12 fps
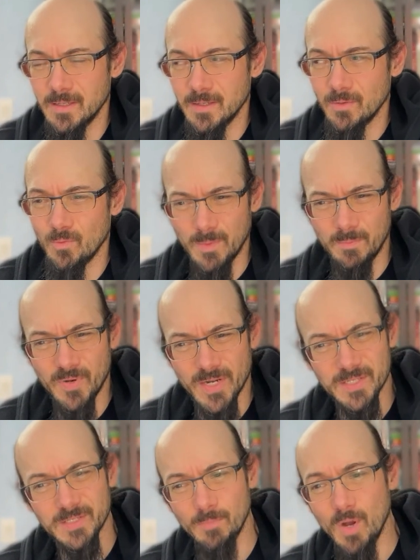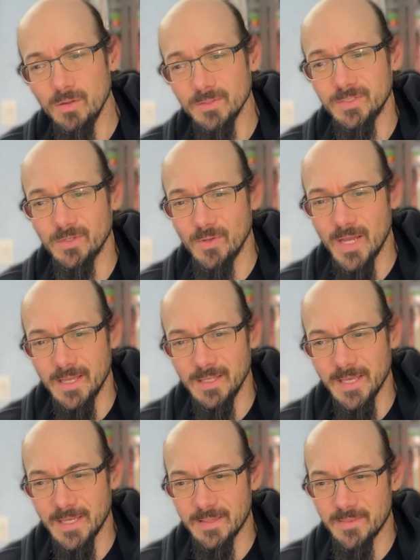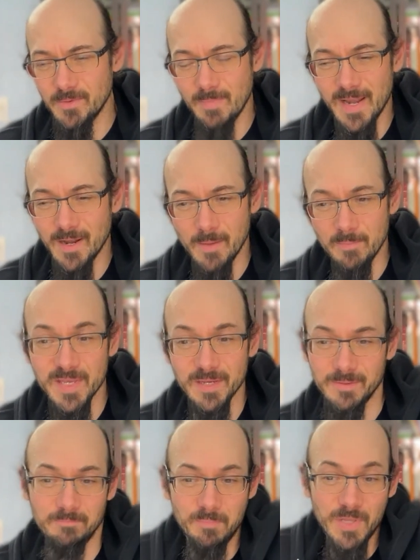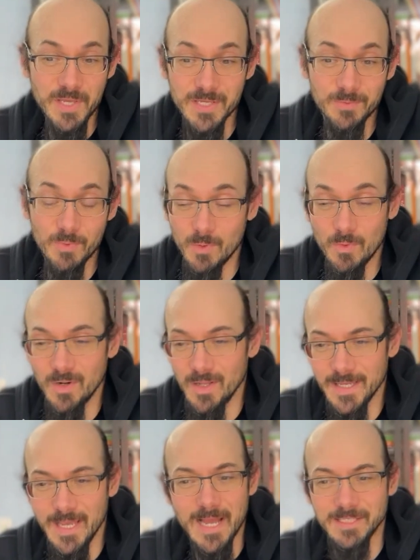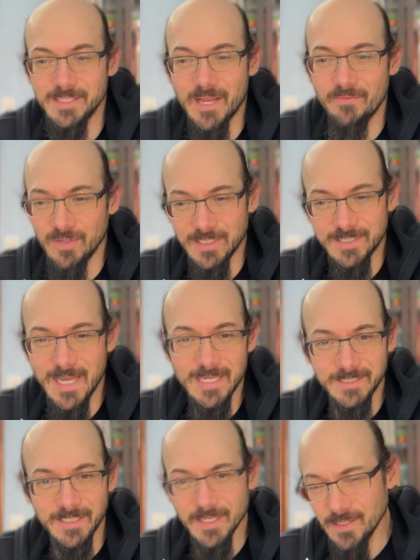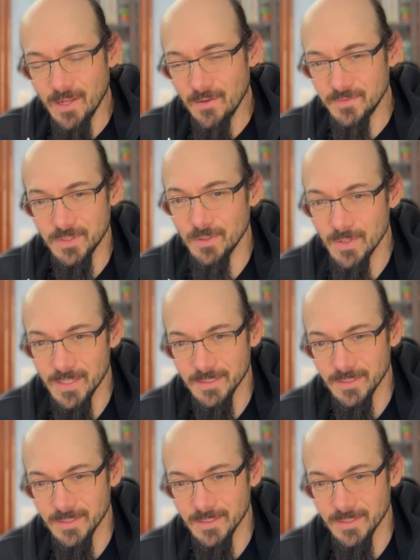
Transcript: we're pretty small, so there may not be a place where we're like, yeah, it's definitely tested enough. So I